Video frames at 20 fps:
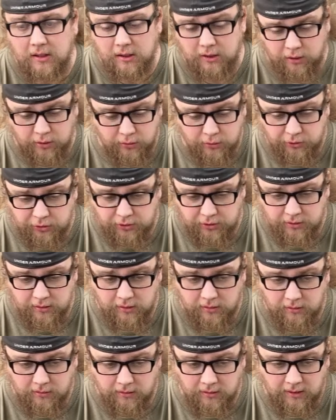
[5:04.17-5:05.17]
you should
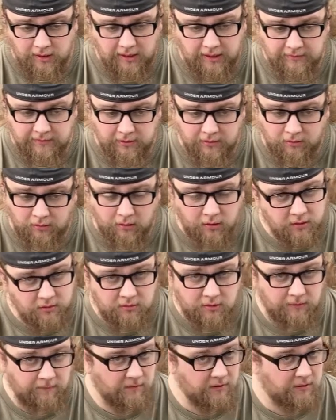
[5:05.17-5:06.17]
not have to
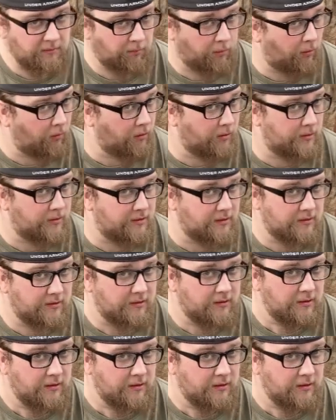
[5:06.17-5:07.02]
cross-reference parts.